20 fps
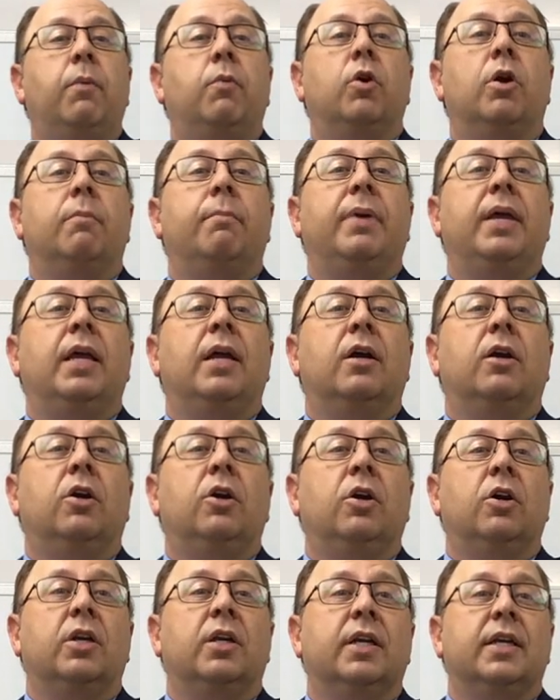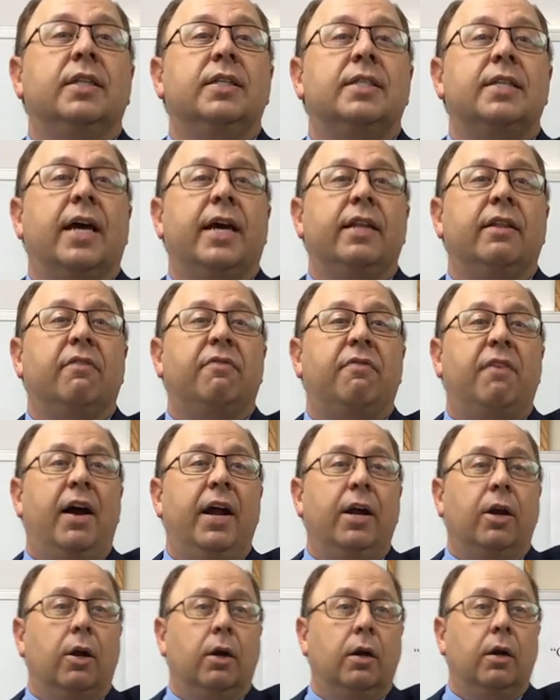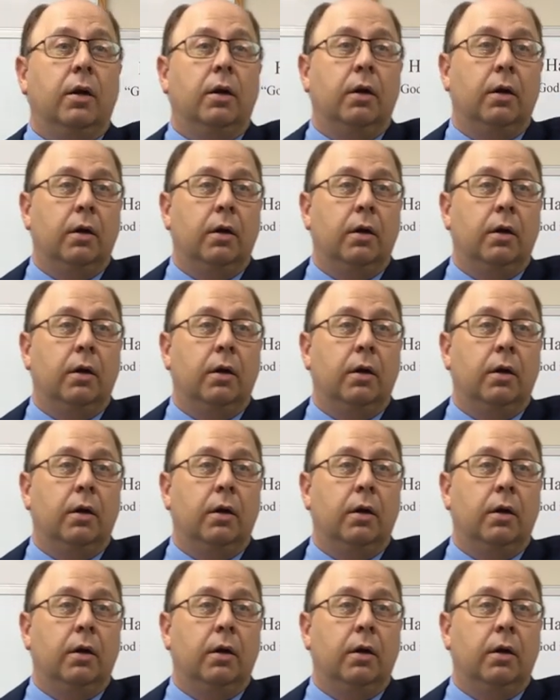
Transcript: weren't being hurt inside the fire.